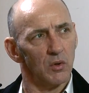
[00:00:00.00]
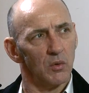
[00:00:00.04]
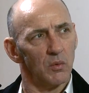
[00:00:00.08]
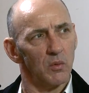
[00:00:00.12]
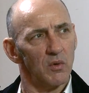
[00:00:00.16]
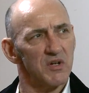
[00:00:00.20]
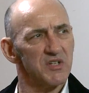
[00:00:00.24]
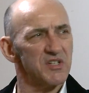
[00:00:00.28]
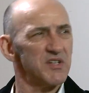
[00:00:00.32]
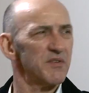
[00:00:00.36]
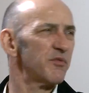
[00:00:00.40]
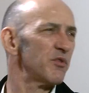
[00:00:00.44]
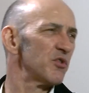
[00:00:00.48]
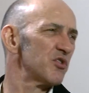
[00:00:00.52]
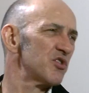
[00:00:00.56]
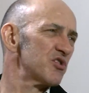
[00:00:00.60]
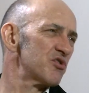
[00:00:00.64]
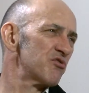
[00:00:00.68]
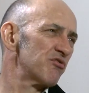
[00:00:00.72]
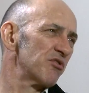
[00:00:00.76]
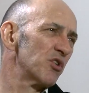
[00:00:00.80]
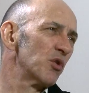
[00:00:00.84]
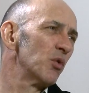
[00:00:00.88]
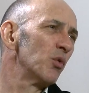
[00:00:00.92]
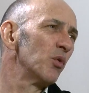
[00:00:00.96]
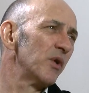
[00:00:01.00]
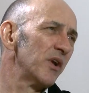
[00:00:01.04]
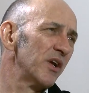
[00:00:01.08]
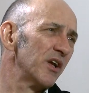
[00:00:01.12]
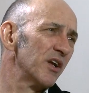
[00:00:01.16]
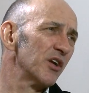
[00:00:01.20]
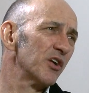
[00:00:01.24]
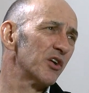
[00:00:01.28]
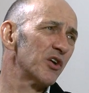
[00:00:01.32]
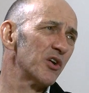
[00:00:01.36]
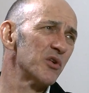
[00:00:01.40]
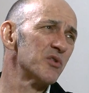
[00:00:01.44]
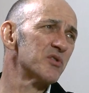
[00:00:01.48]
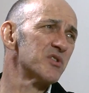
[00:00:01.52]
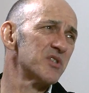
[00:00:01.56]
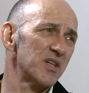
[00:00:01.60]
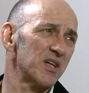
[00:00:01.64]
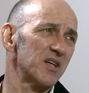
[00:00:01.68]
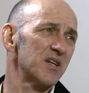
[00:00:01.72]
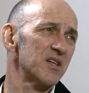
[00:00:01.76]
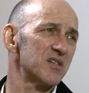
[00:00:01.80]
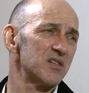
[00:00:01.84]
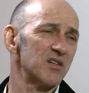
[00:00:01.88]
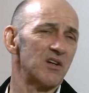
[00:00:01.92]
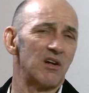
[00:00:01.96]
Whereas if you're just recording an acoustic
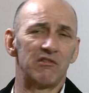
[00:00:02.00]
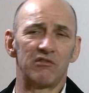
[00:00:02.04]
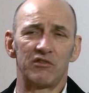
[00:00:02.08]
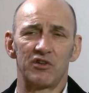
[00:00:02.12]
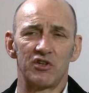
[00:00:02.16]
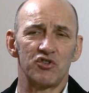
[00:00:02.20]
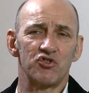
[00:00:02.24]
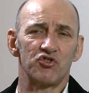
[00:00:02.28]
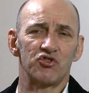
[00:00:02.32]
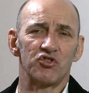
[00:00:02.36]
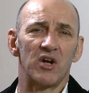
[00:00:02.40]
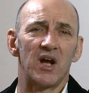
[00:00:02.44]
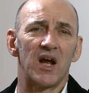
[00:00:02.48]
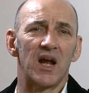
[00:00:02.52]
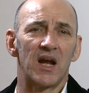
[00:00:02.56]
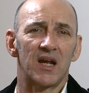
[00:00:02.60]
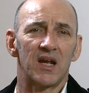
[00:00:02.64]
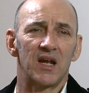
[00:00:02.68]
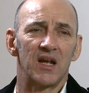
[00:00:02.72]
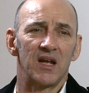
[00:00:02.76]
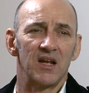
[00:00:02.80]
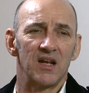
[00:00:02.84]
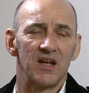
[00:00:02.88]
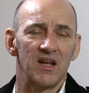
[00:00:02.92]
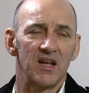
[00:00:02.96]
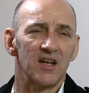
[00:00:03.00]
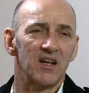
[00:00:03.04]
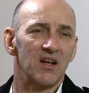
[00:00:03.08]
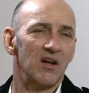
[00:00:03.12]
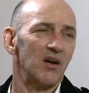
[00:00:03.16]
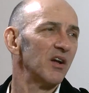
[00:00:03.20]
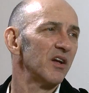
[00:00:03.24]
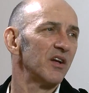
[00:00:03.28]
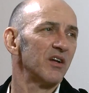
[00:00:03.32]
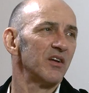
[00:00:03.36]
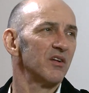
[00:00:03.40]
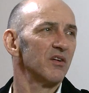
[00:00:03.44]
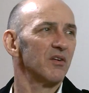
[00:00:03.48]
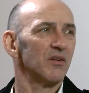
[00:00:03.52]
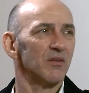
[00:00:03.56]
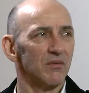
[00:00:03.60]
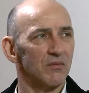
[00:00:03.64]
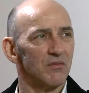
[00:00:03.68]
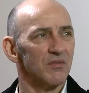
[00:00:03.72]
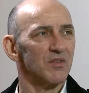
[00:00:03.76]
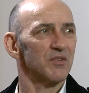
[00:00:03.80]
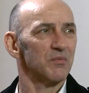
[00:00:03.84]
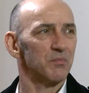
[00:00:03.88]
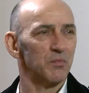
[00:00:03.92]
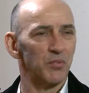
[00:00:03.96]
guitar on a track, it kind of
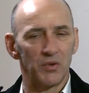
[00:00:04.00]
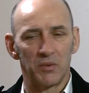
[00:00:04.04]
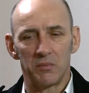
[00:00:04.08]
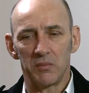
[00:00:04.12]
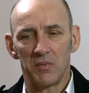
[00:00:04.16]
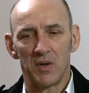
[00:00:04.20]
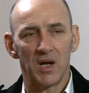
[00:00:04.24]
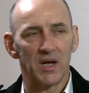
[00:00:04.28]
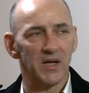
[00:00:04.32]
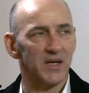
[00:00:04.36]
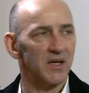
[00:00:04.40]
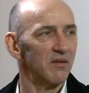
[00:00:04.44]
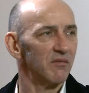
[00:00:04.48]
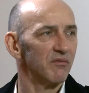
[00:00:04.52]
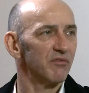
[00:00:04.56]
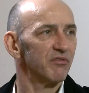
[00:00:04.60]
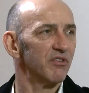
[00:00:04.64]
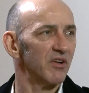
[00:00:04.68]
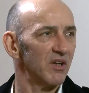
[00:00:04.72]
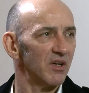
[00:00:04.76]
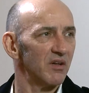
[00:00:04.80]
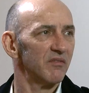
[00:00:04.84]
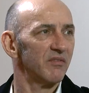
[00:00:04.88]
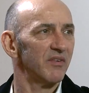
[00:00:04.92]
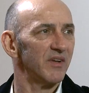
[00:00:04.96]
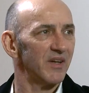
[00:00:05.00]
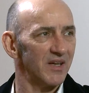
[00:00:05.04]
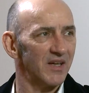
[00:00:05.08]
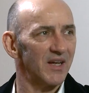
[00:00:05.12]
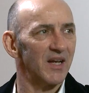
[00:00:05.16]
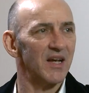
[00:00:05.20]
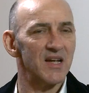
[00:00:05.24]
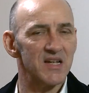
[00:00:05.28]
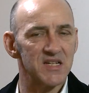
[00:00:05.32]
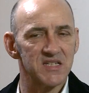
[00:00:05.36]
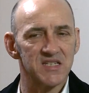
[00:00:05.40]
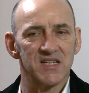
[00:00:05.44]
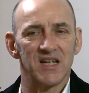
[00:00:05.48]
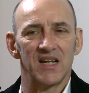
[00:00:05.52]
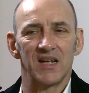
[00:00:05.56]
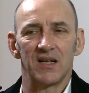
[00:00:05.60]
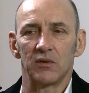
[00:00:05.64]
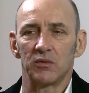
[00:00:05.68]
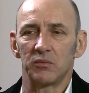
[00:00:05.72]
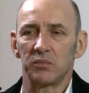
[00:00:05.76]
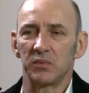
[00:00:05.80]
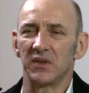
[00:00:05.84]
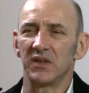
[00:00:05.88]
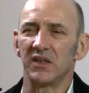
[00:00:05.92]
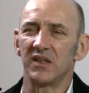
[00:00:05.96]
just put a mic in front of it and get a
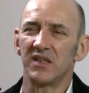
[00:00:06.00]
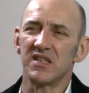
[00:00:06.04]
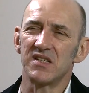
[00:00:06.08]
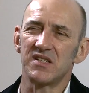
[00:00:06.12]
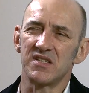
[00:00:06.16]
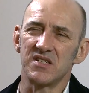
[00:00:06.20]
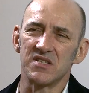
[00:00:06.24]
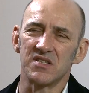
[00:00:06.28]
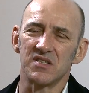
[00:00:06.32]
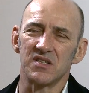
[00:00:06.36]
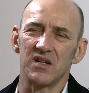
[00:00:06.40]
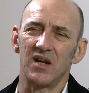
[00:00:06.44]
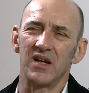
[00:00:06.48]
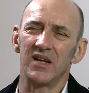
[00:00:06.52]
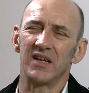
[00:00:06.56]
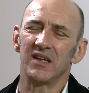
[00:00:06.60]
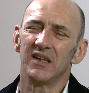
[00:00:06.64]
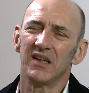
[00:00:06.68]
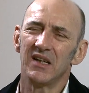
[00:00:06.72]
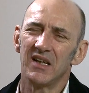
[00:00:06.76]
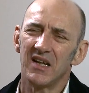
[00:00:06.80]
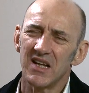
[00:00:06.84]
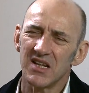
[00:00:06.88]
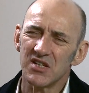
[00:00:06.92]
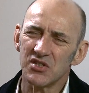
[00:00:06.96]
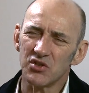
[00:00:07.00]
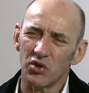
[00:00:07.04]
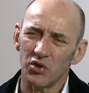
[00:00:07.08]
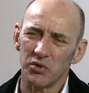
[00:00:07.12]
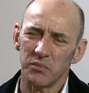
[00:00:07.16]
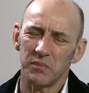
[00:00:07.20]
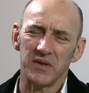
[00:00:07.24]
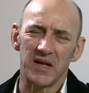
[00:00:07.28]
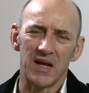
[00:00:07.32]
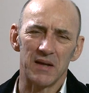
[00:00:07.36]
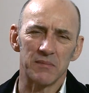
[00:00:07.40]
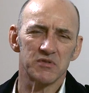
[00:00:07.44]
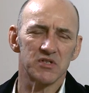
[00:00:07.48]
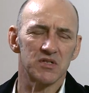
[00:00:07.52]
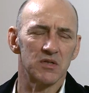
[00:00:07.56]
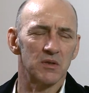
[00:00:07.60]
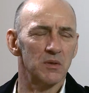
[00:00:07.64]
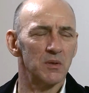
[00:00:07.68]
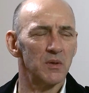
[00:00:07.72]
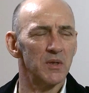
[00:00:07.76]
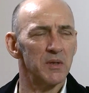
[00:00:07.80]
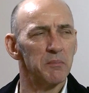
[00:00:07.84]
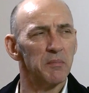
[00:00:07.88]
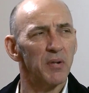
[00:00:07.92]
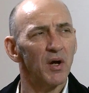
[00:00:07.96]
sound. But this is like, it's got to be
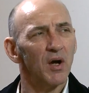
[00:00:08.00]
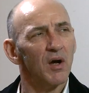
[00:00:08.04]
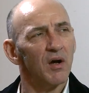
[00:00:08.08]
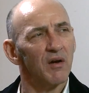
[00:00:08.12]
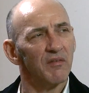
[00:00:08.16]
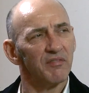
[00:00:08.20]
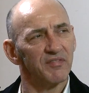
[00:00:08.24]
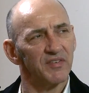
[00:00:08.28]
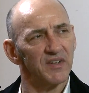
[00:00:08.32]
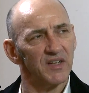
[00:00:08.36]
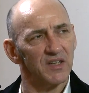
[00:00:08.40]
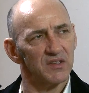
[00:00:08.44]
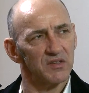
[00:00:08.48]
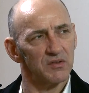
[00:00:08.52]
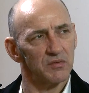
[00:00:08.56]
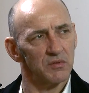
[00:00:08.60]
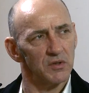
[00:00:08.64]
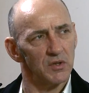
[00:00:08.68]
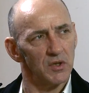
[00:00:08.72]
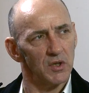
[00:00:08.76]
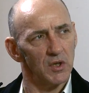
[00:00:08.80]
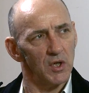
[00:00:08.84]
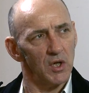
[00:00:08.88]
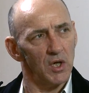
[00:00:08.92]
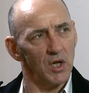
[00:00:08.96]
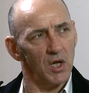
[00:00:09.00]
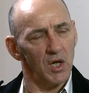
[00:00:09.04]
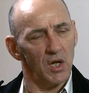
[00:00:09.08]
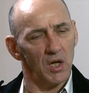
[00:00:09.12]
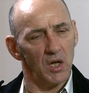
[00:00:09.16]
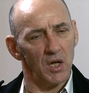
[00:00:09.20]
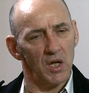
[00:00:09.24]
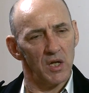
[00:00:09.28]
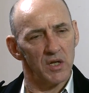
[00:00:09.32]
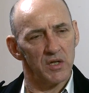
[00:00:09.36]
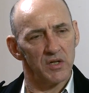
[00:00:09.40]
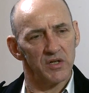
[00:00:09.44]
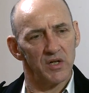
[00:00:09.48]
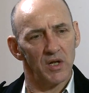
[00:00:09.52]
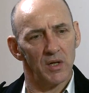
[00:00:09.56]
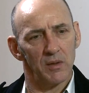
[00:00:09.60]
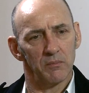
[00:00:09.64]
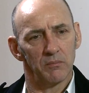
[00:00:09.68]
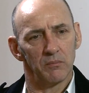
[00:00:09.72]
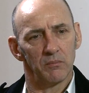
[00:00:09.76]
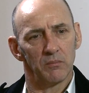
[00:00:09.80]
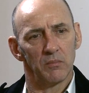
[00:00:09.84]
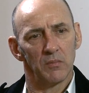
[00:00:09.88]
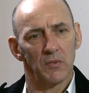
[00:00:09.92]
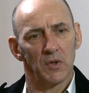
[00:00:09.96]
absolutely perfect. And
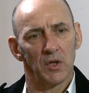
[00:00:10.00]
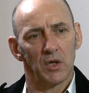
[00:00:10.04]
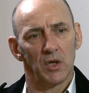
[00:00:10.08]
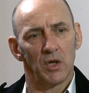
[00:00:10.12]
I'm